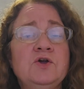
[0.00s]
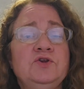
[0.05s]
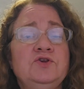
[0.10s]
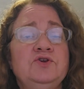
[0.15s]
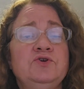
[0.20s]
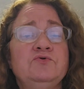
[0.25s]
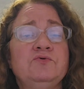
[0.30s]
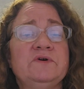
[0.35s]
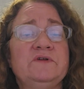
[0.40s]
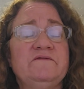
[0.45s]

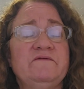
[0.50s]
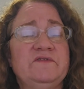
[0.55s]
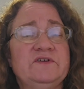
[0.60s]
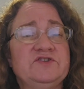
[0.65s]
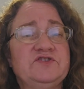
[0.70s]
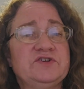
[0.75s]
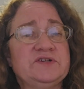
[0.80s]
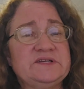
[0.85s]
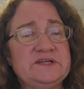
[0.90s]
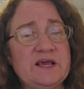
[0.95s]
you
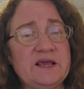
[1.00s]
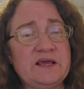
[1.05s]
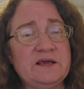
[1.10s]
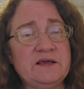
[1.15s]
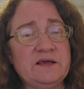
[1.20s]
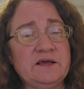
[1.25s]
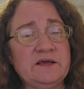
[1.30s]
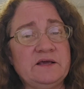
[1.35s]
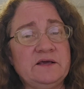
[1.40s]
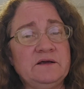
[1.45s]
envision
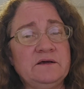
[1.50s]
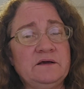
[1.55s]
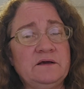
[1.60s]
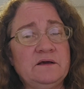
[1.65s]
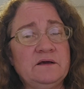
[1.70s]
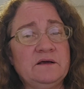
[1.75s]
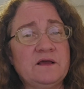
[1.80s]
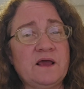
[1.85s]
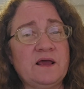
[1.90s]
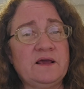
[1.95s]
taking
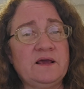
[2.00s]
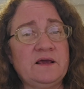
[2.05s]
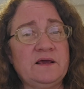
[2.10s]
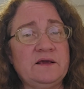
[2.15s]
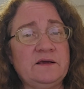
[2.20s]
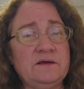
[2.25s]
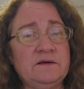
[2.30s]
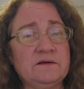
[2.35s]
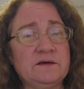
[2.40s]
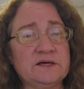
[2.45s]

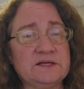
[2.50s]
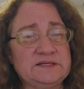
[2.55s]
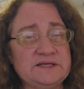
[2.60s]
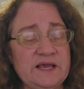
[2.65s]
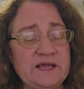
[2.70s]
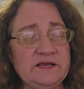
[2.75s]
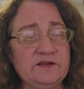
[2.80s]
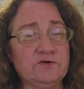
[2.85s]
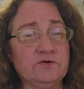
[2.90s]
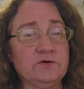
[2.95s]
a
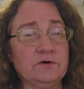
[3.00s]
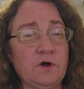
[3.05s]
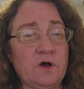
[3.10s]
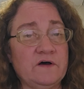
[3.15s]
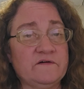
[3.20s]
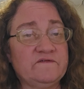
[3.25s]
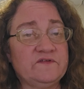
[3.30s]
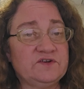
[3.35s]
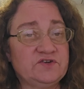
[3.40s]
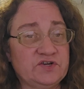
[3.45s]
container
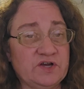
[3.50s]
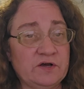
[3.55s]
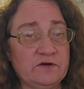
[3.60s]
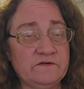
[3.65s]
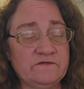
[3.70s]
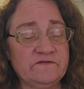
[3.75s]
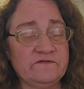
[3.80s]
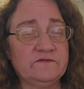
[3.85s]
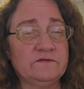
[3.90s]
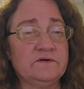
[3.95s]
off the
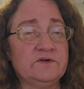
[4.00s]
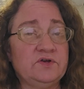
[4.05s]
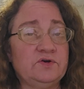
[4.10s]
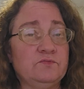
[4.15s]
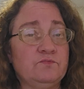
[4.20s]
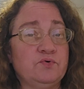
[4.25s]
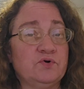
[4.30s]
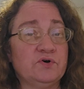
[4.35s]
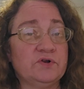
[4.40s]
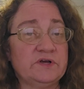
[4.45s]
shelf,
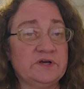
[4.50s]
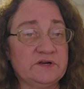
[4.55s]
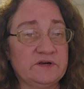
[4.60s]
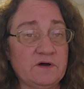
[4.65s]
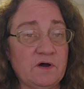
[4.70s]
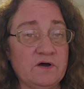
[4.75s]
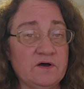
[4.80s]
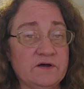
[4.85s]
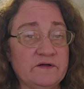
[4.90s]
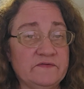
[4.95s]
you put it
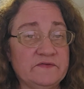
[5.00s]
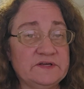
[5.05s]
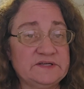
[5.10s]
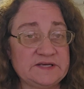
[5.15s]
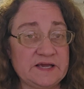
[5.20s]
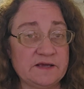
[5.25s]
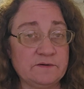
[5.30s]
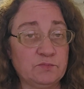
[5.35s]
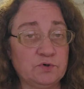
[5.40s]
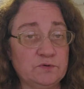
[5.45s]
on the
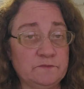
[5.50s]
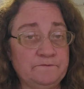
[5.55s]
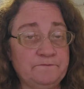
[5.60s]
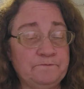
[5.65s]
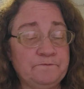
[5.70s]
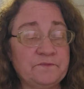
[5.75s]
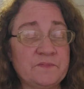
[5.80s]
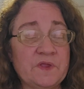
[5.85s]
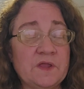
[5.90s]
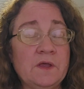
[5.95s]
table,
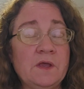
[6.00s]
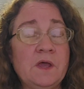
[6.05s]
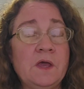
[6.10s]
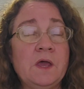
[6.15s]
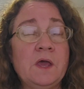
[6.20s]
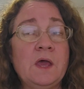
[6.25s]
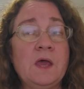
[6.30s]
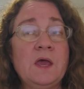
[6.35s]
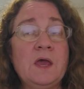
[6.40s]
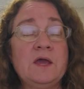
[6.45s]

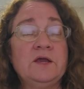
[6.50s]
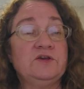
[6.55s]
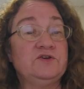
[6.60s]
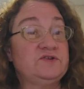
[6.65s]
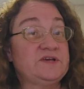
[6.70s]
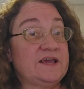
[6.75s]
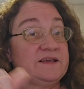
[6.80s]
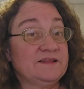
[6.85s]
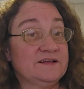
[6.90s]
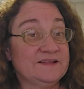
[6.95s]
you
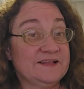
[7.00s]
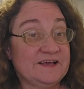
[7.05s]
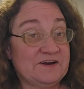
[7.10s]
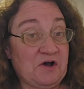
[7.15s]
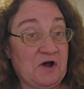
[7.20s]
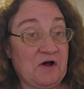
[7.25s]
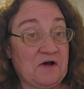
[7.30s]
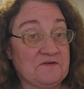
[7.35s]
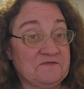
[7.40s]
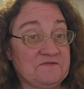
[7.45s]
take the lid
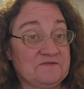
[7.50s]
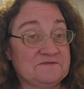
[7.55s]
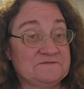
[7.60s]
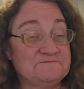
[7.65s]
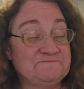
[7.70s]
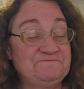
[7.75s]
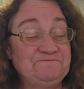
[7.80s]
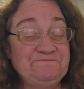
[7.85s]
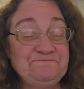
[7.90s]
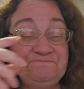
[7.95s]
off,
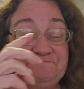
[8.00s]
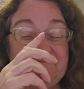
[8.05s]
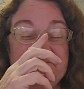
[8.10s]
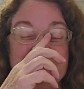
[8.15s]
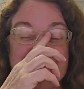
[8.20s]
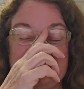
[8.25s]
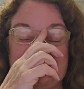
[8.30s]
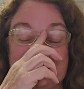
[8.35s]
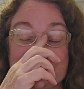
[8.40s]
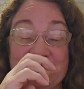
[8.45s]

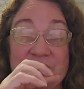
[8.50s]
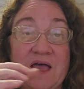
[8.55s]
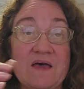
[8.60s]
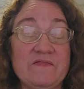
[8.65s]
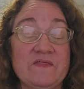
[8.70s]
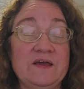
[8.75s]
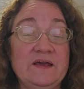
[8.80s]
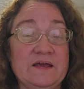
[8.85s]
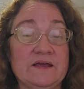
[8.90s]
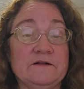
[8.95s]

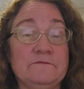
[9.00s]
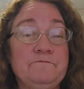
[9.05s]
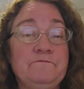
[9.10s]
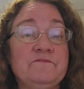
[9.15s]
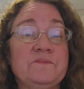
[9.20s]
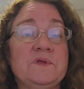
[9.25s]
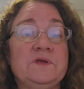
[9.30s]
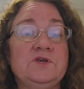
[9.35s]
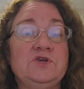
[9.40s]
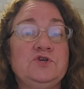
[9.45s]
and then
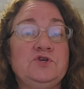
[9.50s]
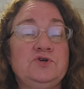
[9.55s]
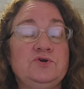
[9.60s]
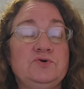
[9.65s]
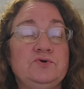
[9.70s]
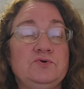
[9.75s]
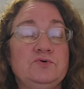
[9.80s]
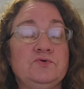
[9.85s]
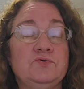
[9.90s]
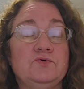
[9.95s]

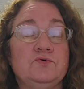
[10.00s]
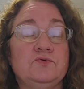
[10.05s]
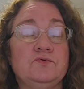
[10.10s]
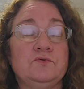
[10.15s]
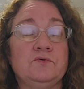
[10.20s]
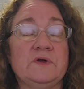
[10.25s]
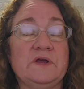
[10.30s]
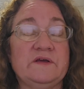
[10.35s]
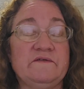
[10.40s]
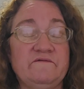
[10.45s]

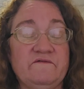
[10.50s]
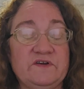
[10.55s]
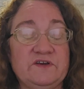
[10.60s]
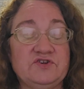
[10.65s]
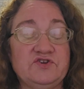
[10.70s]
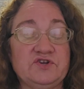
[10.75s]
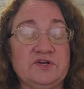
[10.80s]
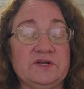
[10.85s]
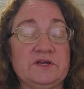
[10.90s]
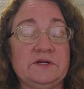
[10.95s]
you
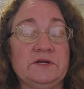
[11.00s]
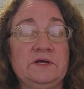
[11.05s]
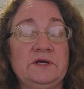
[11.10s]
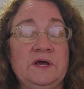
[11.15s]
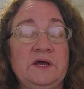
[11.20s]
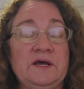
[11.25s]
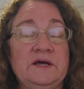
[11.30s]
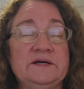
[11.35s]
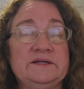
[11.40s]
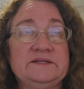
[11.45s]
envision
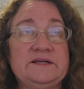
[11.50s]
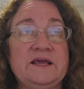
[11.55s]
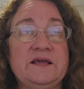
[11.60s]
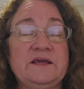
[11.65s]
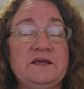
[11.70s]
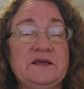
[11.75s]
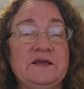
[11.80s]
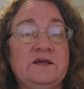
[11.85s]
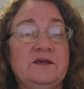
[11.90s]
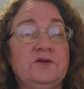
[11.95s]

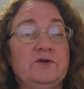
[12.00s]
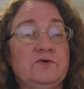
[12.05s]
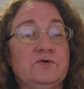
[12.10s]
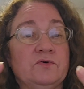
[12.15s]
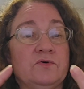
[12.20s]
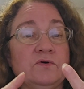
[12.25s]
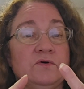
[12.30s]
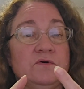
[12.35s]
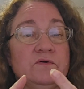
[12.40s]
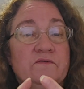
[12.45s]
taking
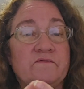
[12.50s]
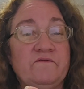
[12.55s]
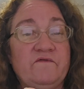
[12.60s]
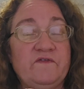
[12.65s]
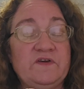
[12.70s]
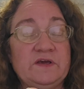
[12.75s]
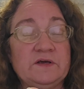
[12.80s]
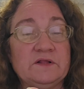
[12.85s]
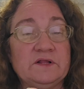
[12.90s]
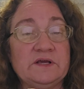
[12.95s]
your
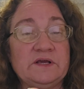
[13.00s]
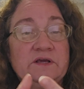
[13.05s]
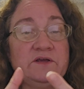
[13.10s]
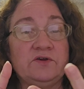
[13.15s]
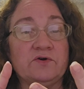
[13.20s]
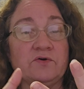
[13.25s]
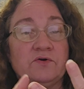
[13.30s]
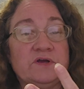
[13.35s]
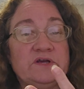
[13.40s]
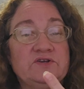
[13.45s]
feeling,
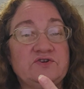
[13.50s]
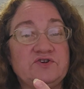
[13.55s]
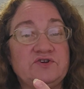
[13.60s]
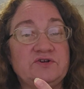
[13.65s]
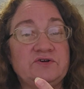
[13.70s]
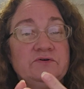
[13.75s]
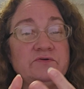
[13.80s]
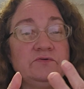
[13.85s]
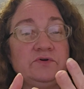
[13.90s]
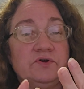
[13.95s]
your
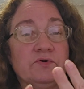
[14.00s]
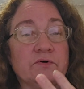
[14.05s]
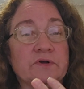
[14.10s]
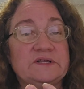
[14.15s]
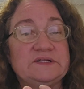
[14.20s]
issue, your